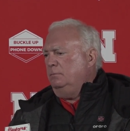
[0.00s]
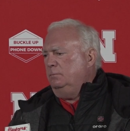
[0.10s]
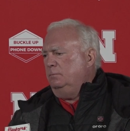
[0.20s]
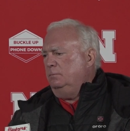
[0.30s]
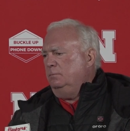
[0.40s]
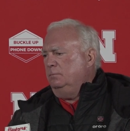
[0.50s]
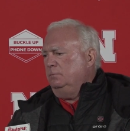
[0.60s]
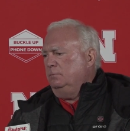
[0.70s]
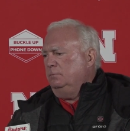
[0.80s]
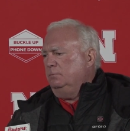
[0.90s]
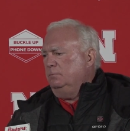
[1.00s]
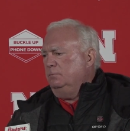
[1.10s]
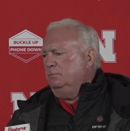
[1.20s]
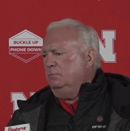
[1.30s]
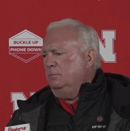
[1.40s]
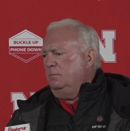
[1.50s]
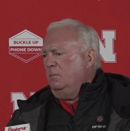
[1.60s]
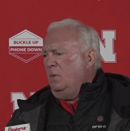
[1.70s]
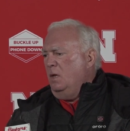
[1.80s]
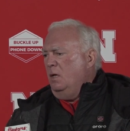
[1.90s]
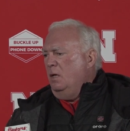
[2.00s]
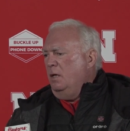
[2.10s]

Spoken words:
(silence)